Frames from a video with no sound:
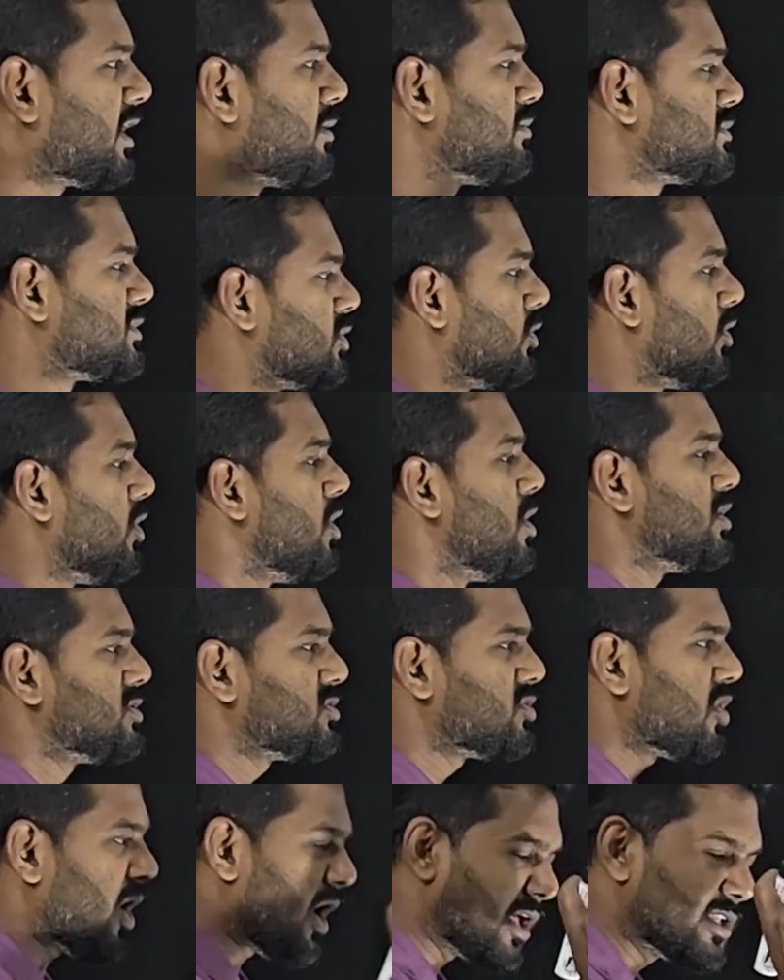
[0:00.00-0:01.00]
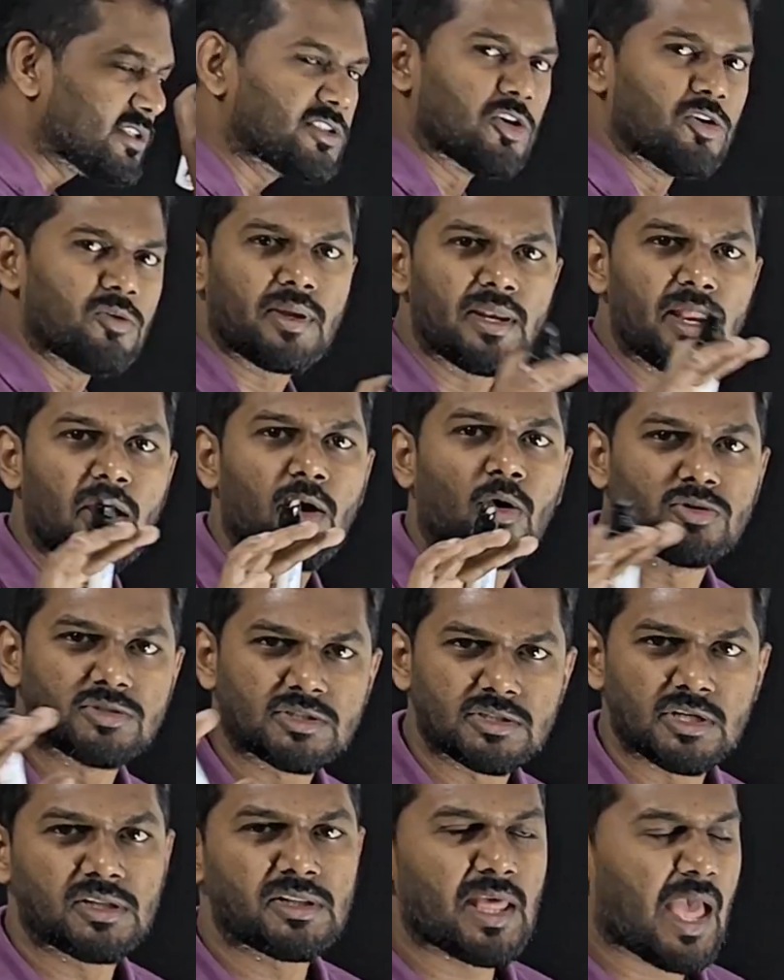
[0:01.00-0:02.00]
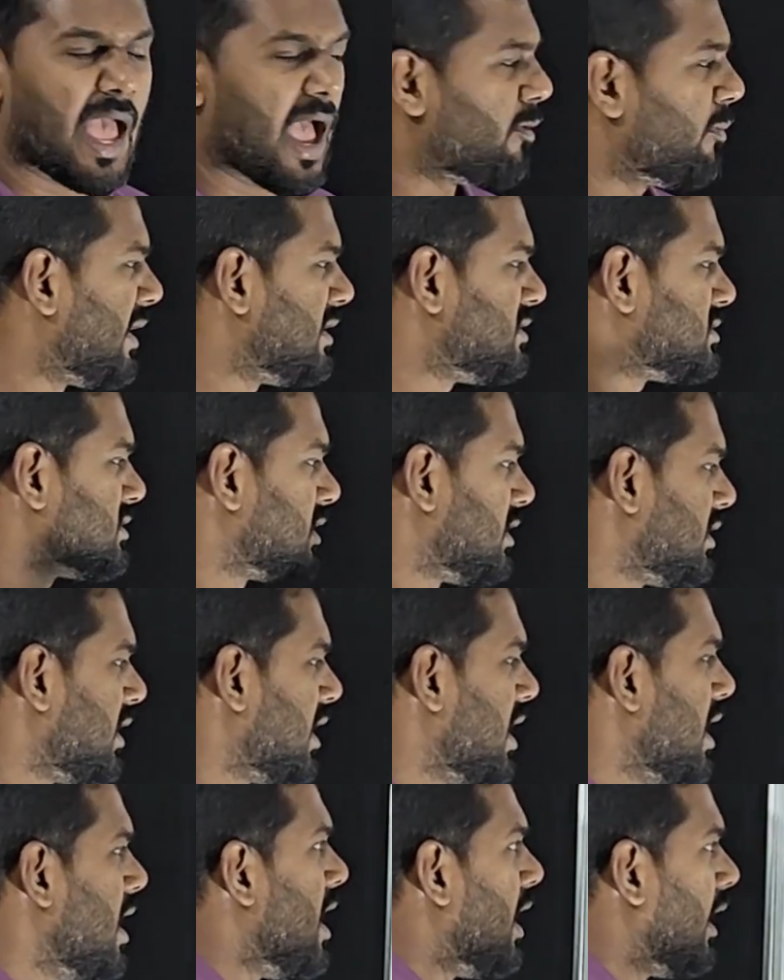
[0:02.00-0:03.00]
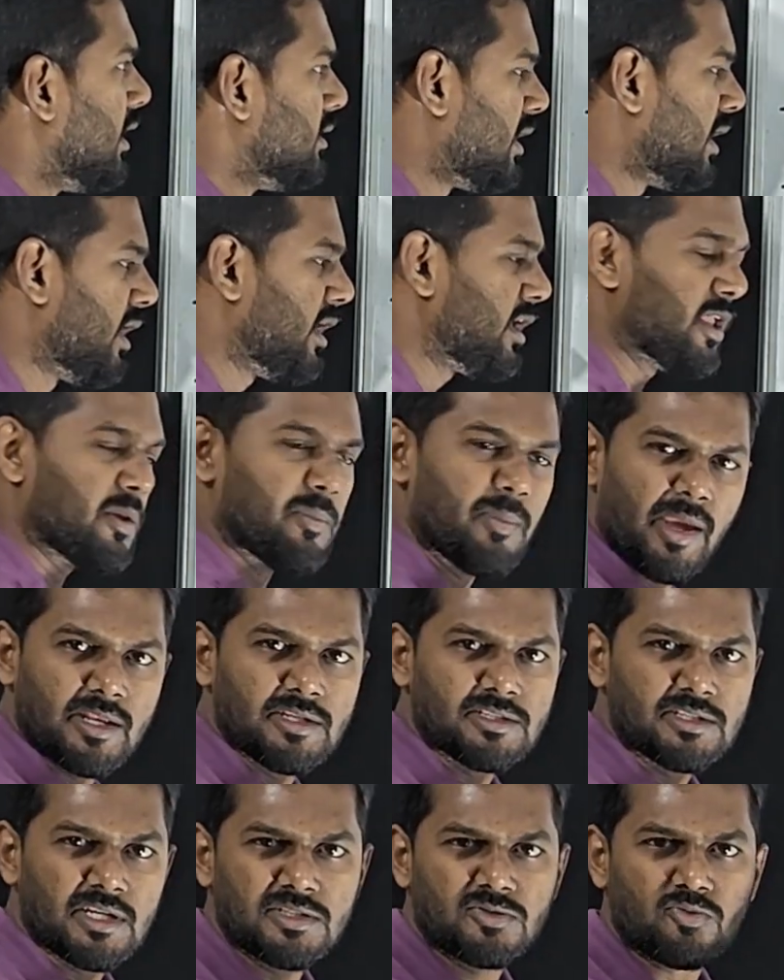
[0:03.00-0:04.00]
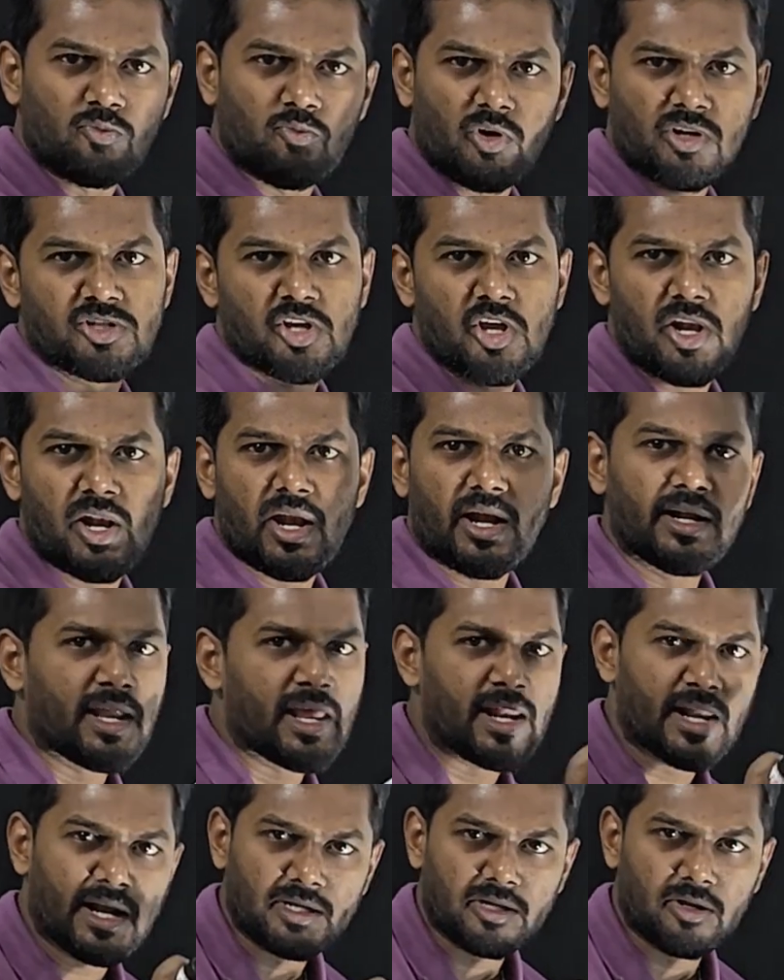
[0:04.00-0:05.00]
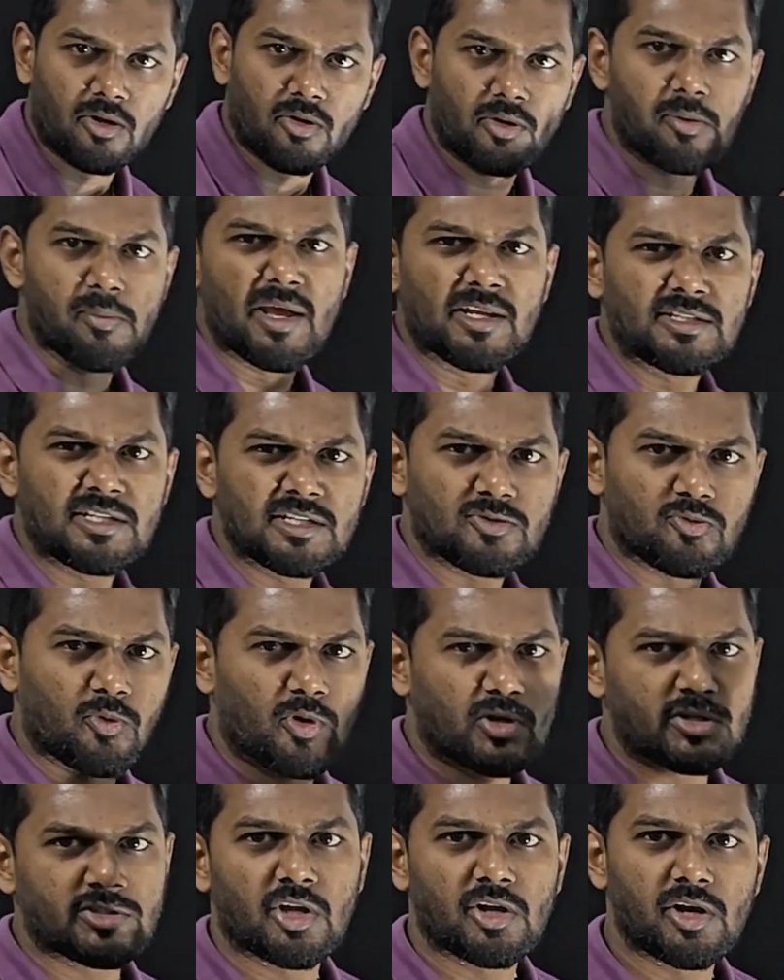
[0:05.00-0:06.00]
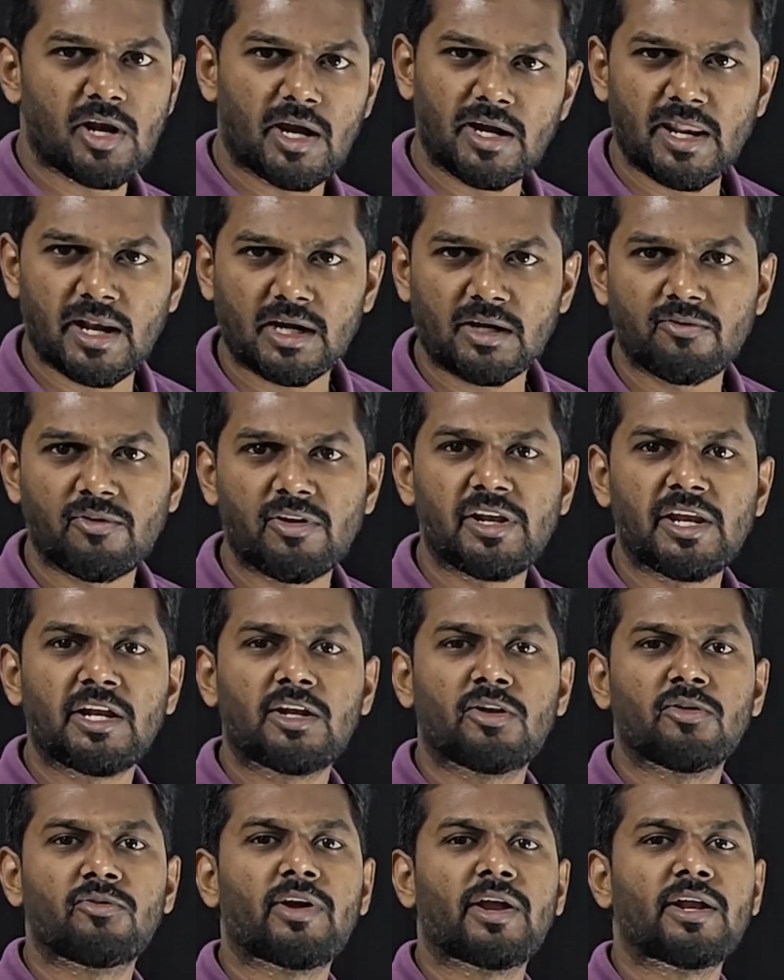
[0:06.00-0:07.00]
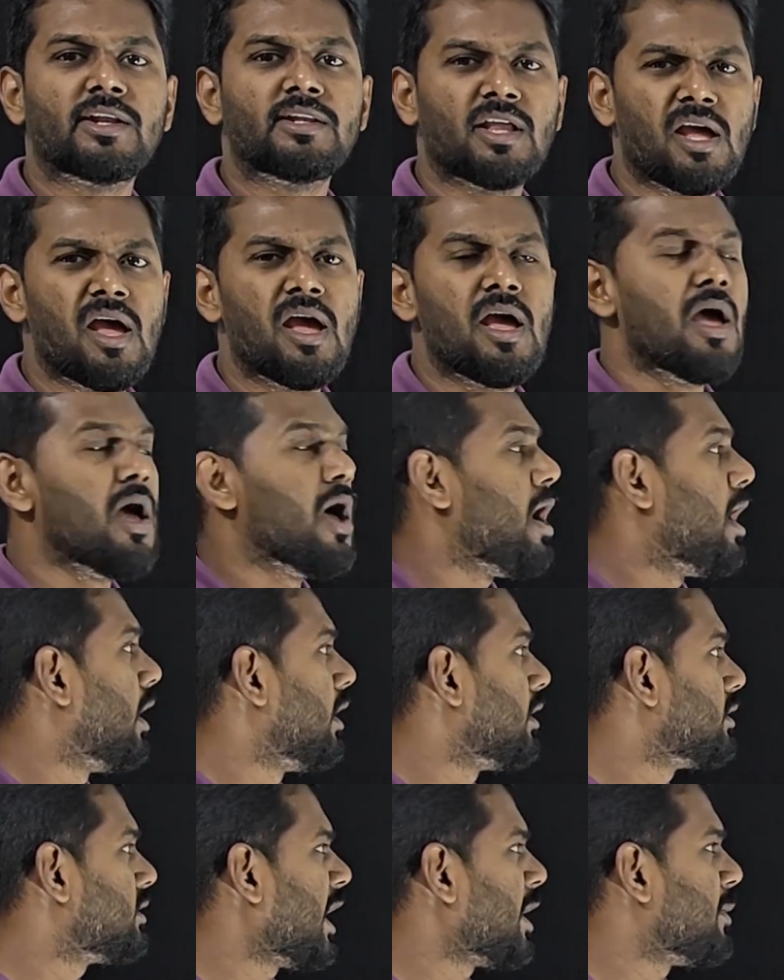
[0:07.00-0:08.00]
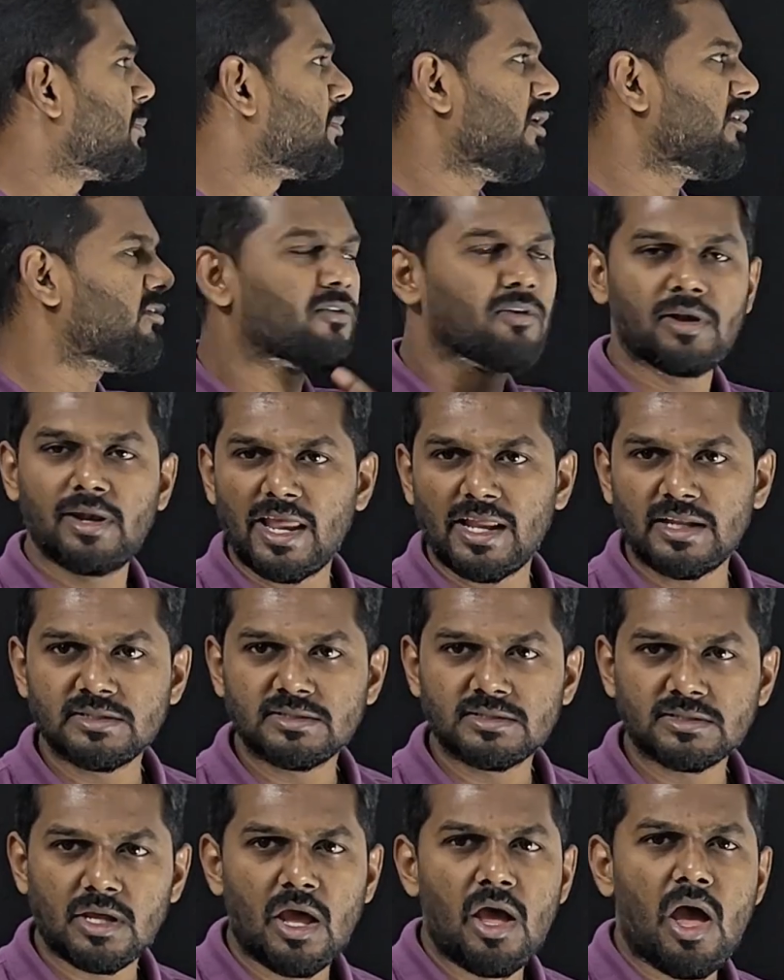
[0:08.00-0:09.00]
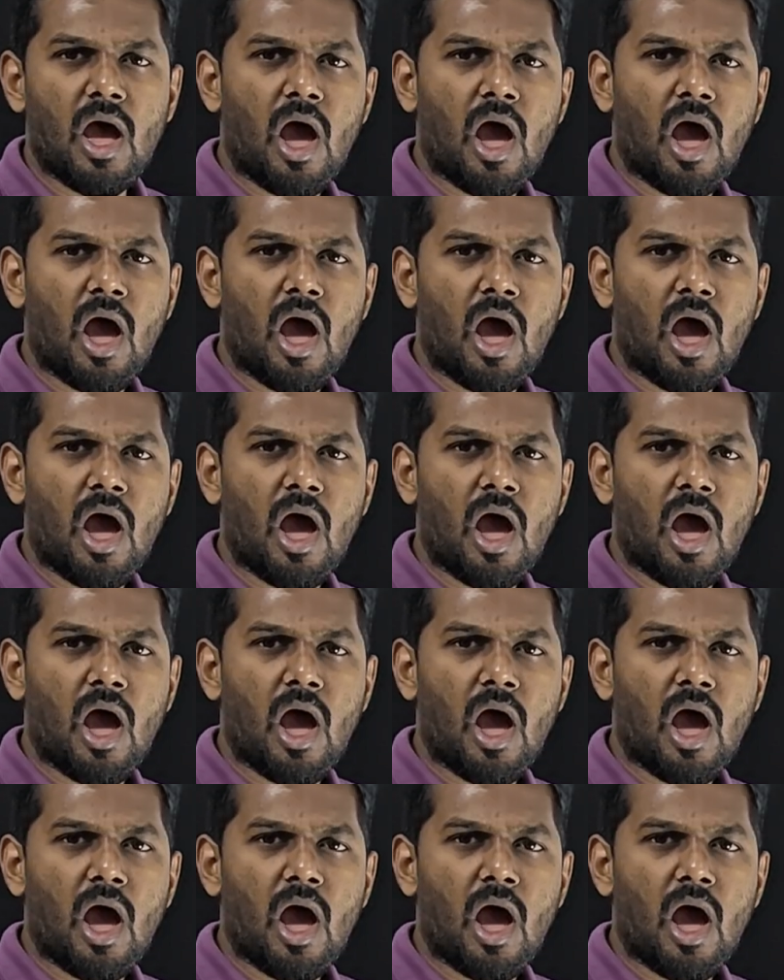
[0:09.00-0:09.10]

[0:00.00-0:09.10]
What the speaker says: comes to, so assume in a question they have mentioned the image is virtual and erect. Image is virtual and erect. We need to find the type of lens.